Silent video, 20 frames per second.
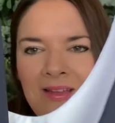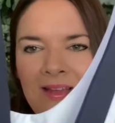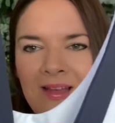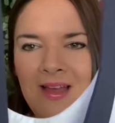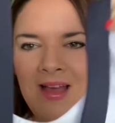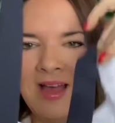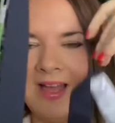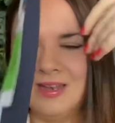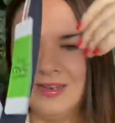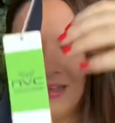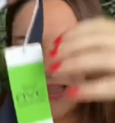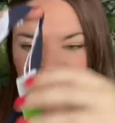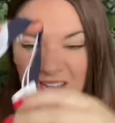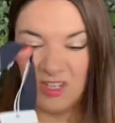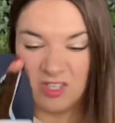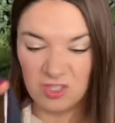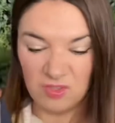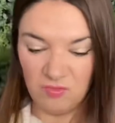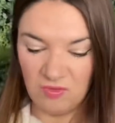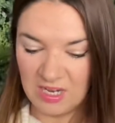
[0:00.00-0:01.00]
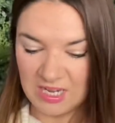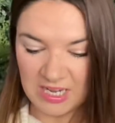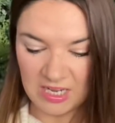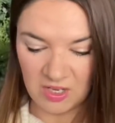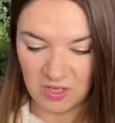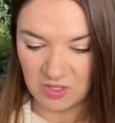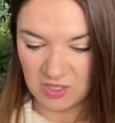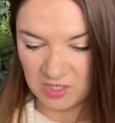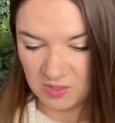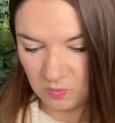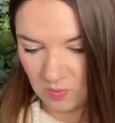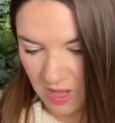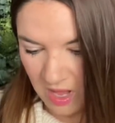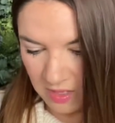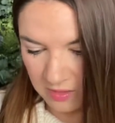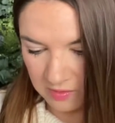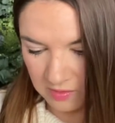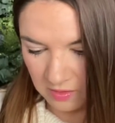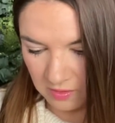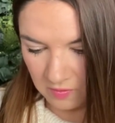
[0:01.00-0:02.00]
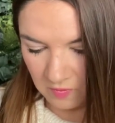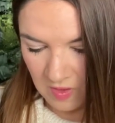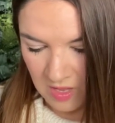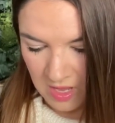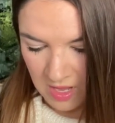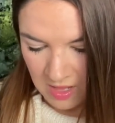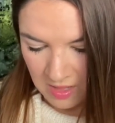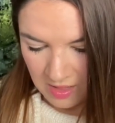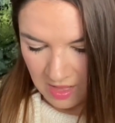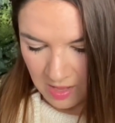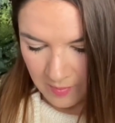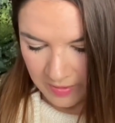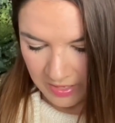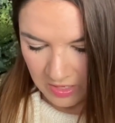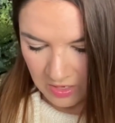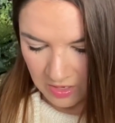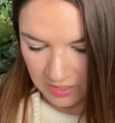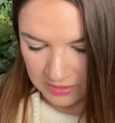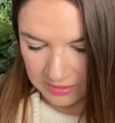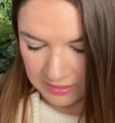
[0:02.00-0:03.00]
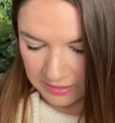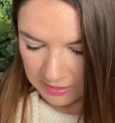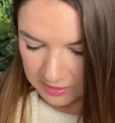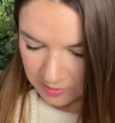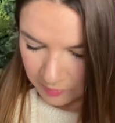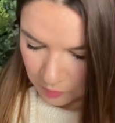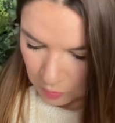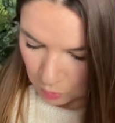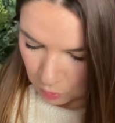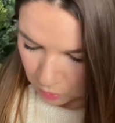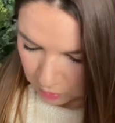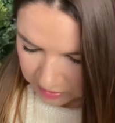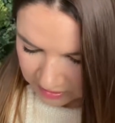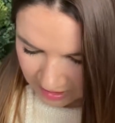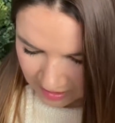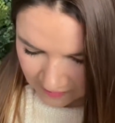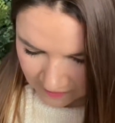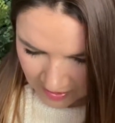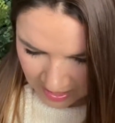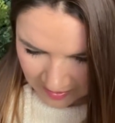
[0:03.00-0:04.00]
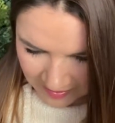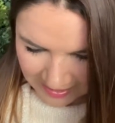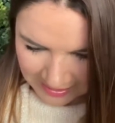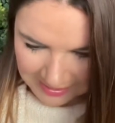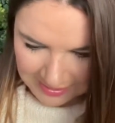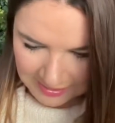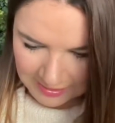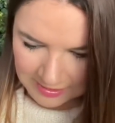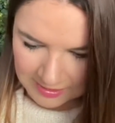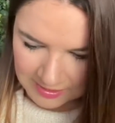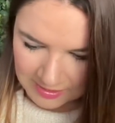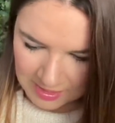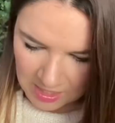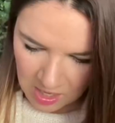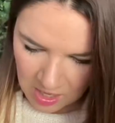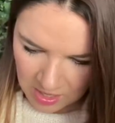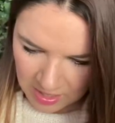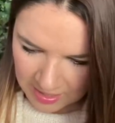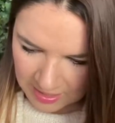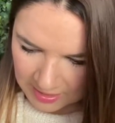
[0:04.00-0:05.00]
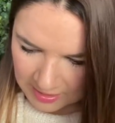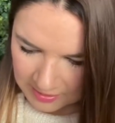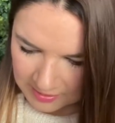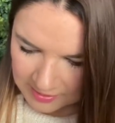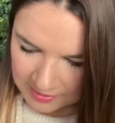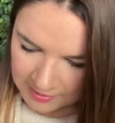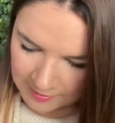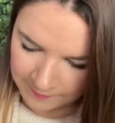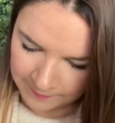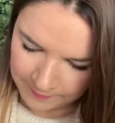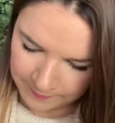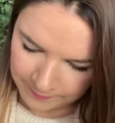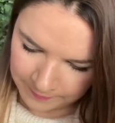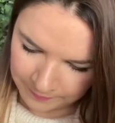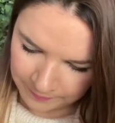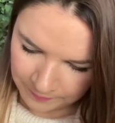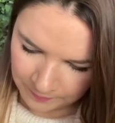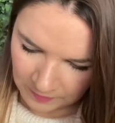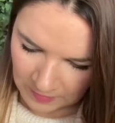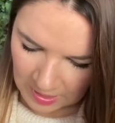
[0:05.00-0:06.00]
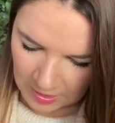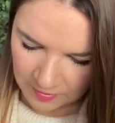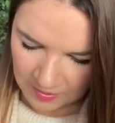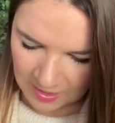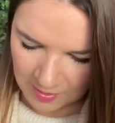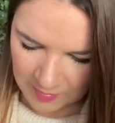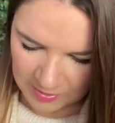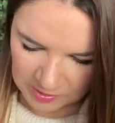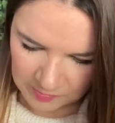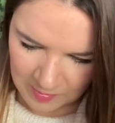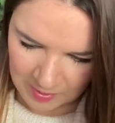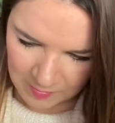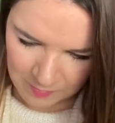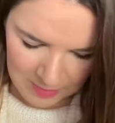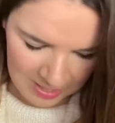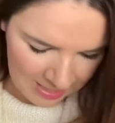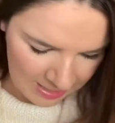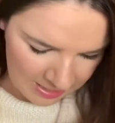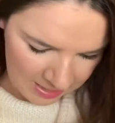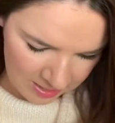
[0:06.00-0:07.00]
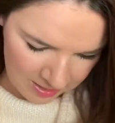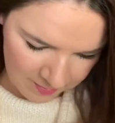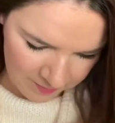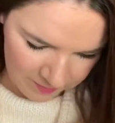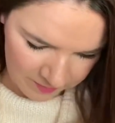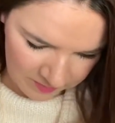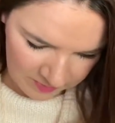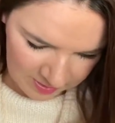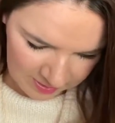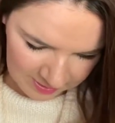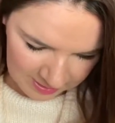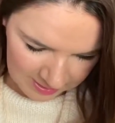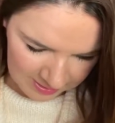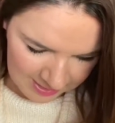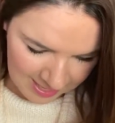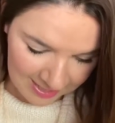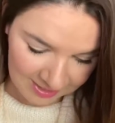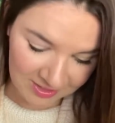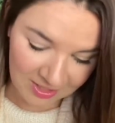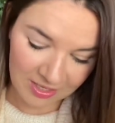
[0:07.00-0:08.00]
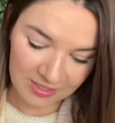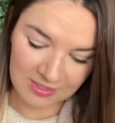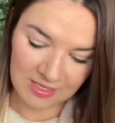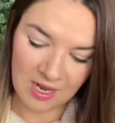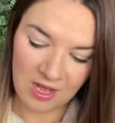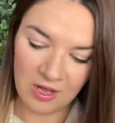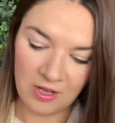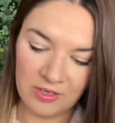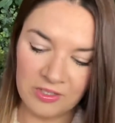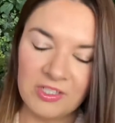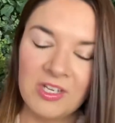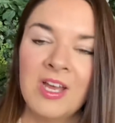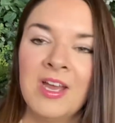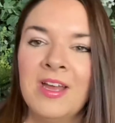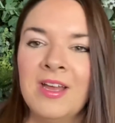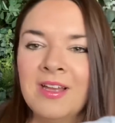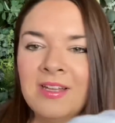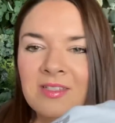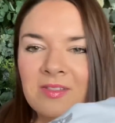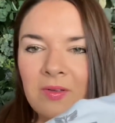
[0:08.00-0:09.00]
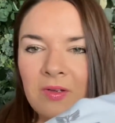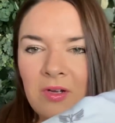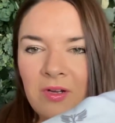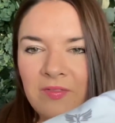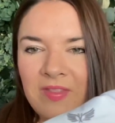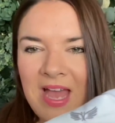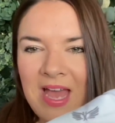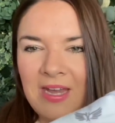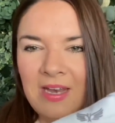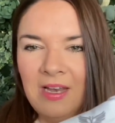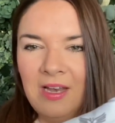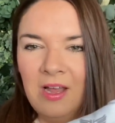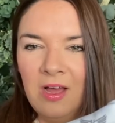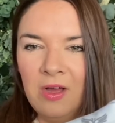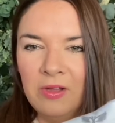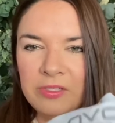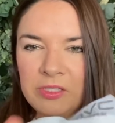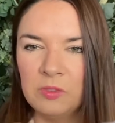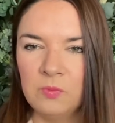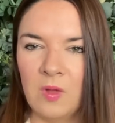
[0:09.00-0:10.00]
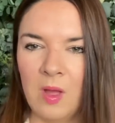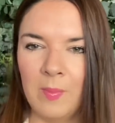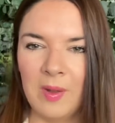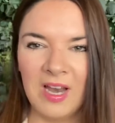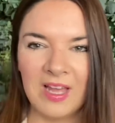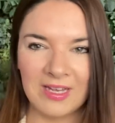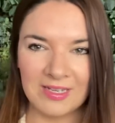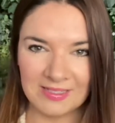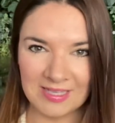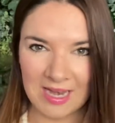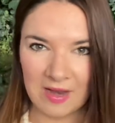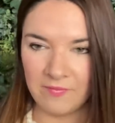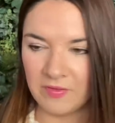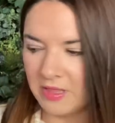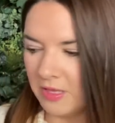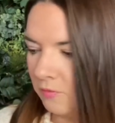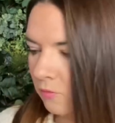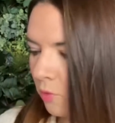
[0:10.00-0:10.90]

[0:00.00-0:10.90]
and that looks really good as well so That'll be nice and supportive. And this is a size, I think it must be medium. Does it say size large? So I got that in a large as well. But like I said, everything will